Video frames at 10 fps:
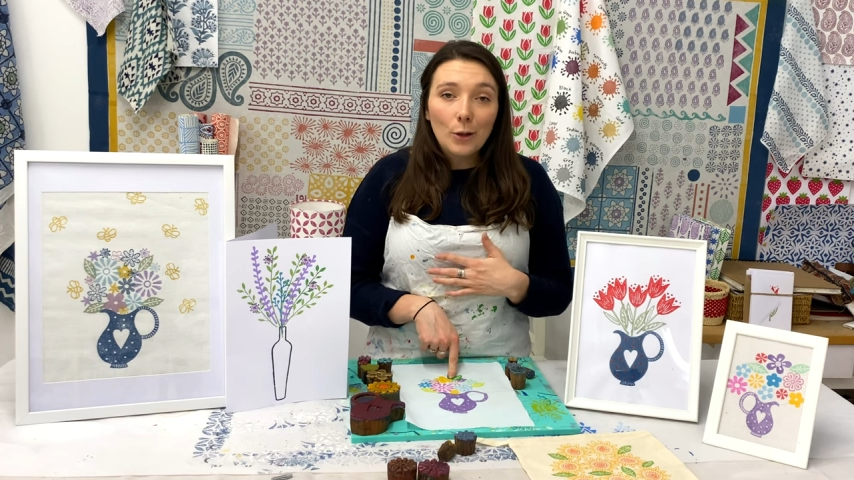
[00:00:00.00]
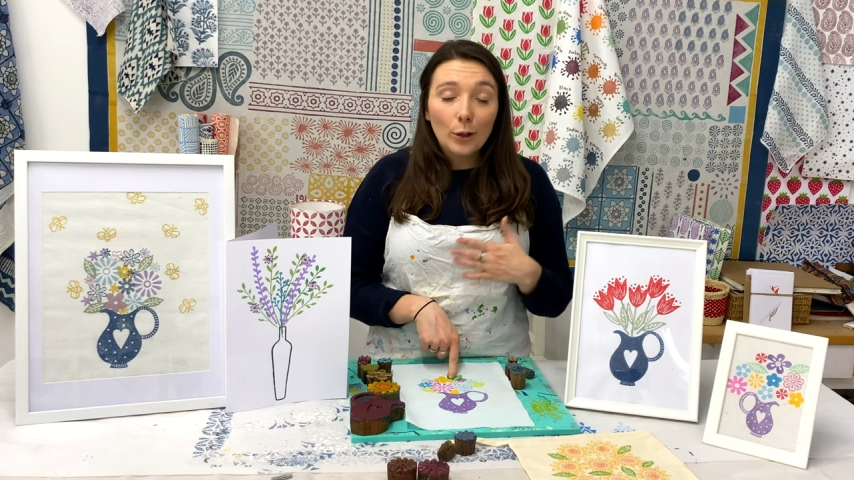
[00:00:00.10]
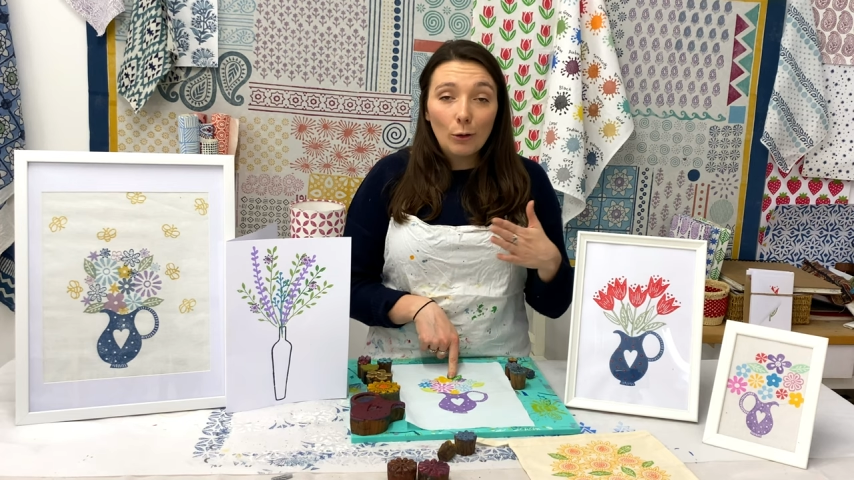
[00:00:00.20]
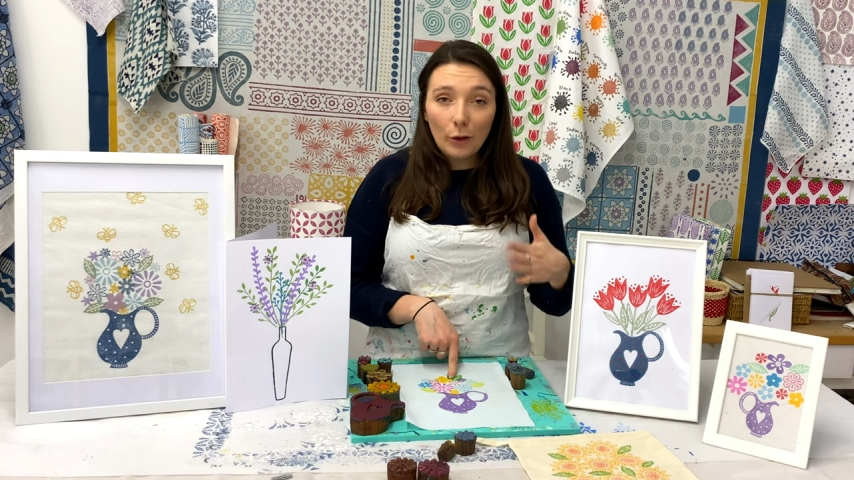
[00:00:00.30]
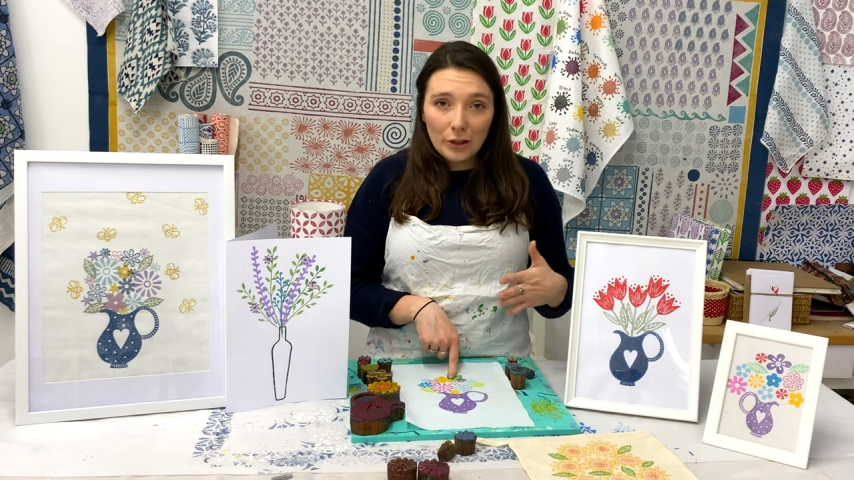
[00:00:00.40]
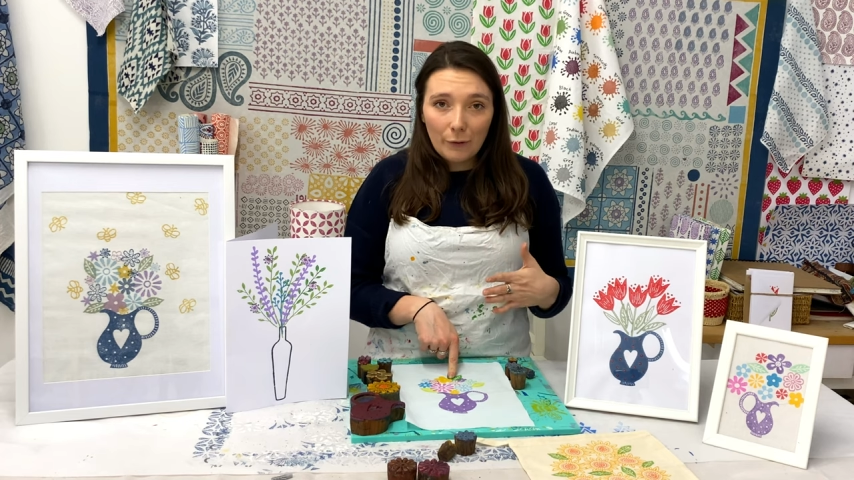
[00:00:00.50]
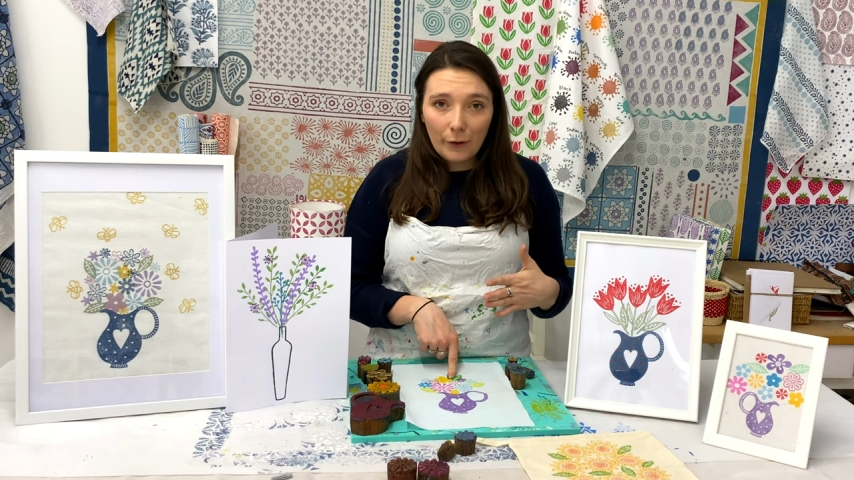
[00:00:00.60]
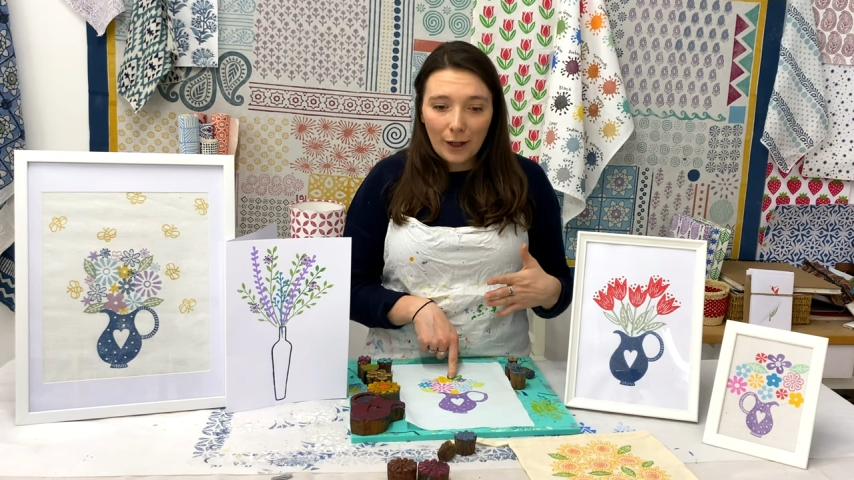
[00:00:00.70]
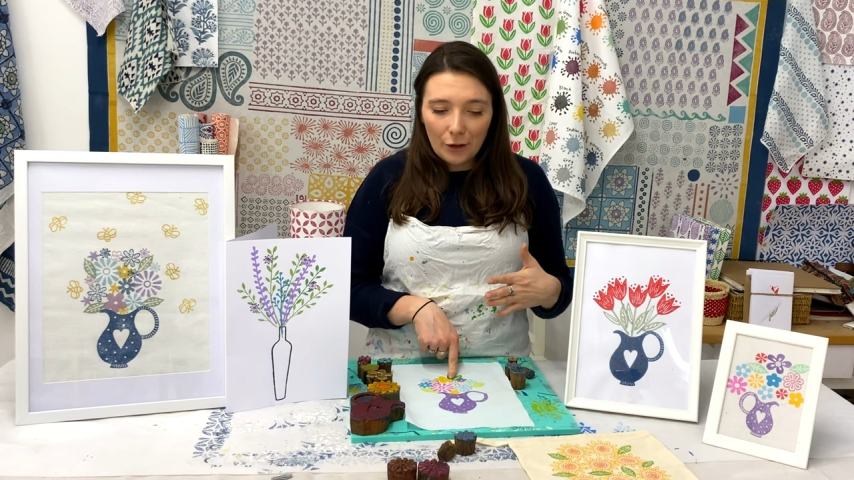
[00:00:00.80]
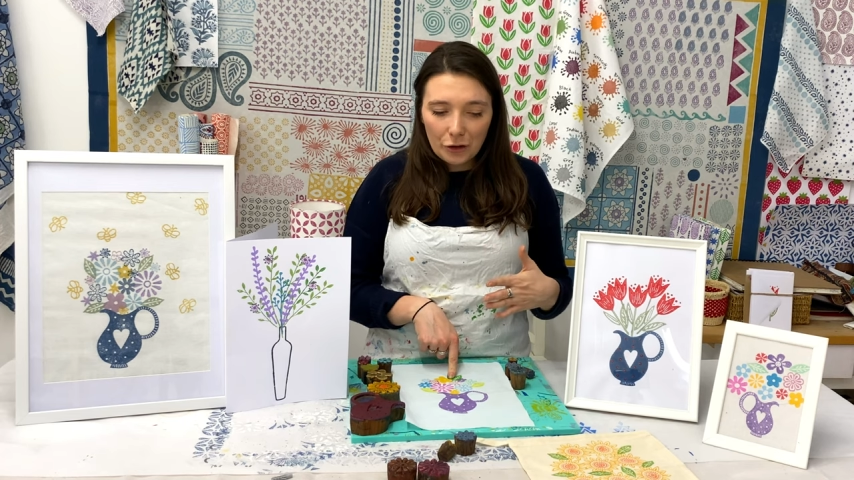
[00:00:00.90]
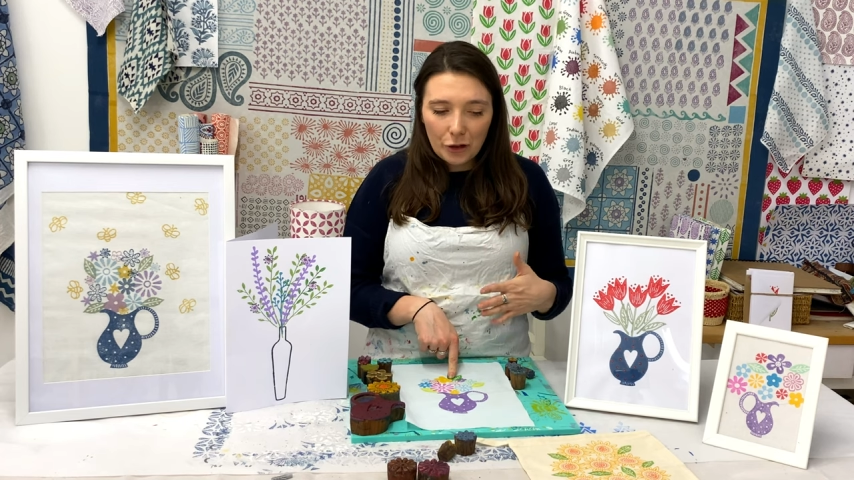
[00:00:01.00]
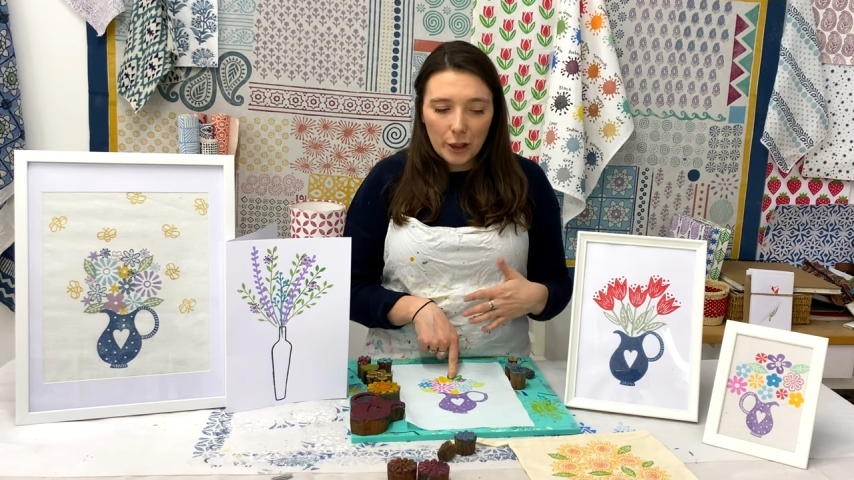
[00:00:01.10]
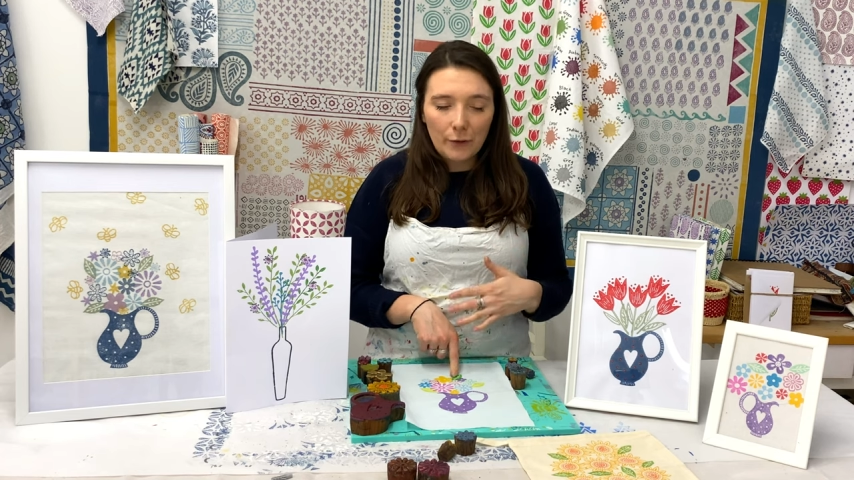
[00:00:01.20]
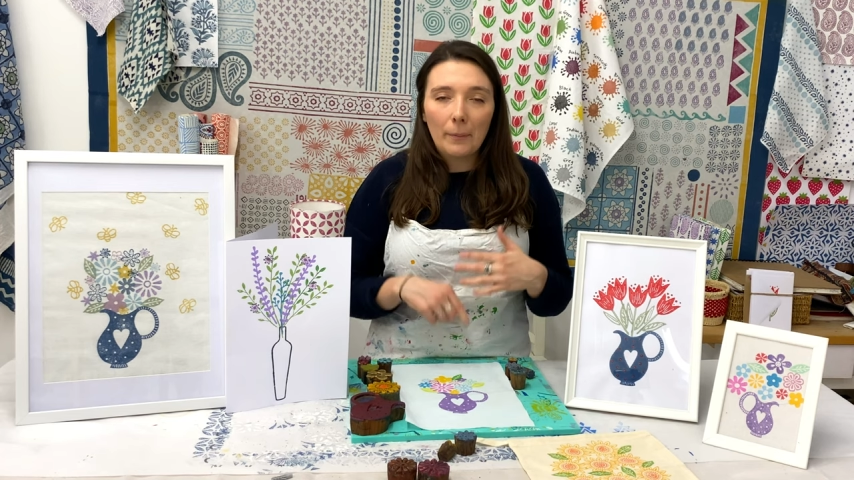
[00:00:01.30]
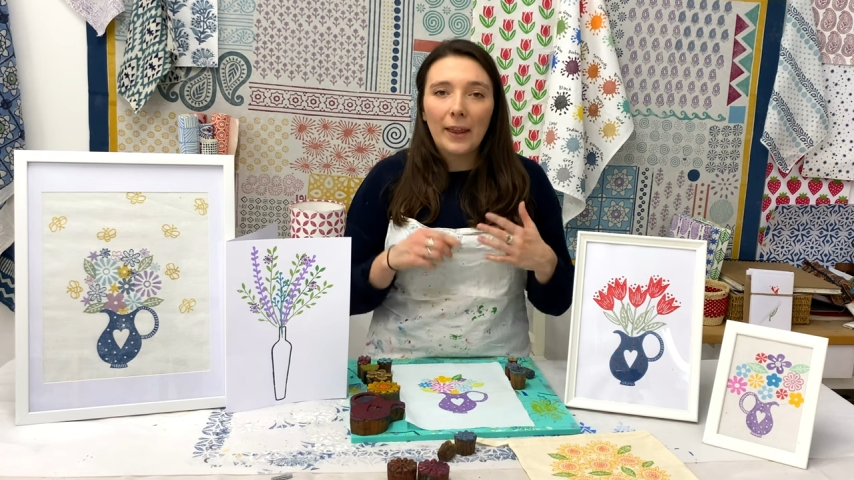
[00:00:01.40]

So lots of different colours to choose from,